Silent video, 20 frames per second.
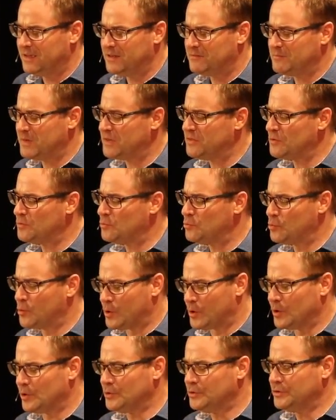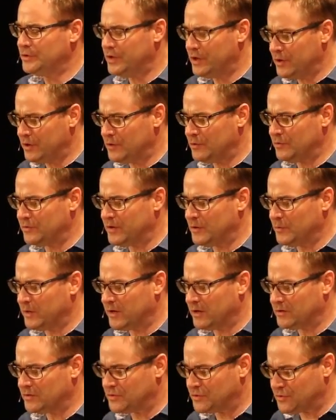And may the world know that
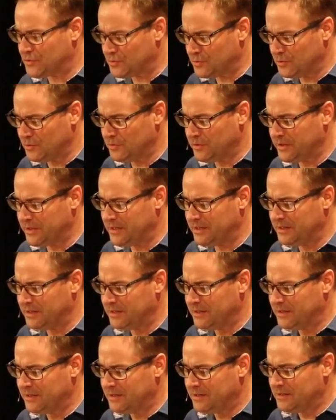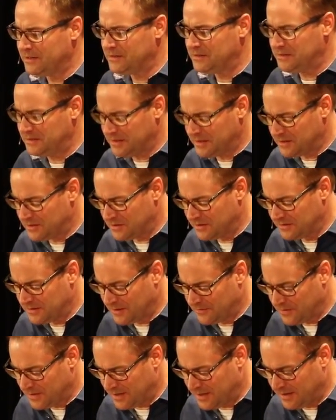we are truly
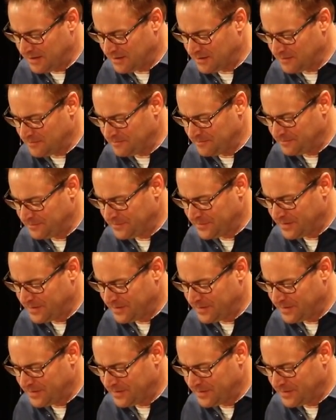citizens of the kingdom.